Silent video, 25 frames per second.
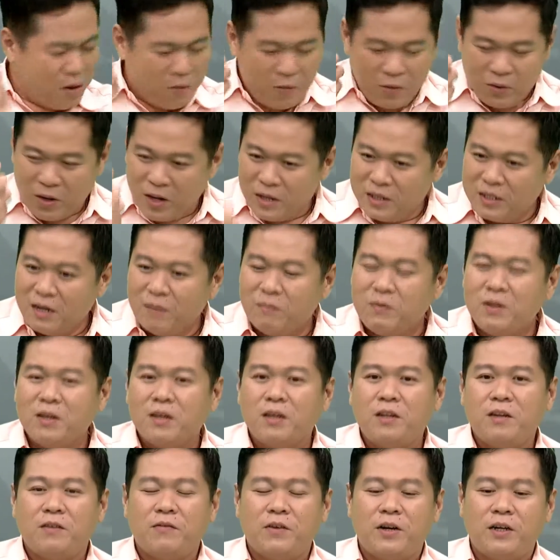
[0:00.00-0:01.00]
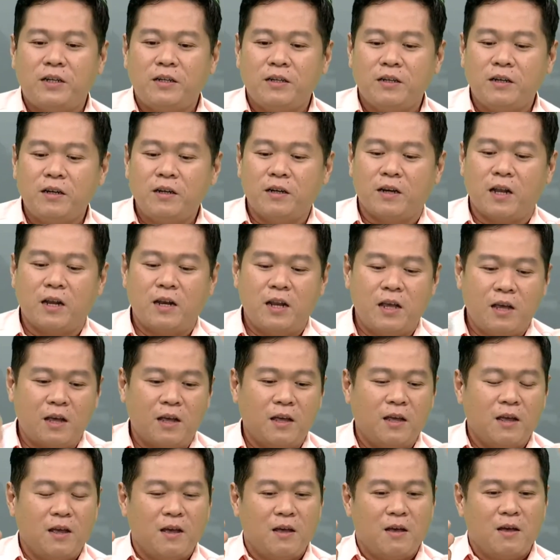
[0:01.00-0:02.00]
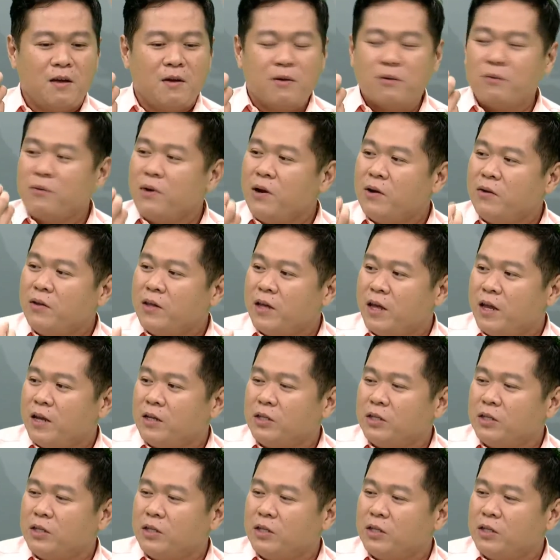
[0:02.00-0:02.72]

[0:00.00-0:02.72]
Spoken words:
They will get something in return, and they really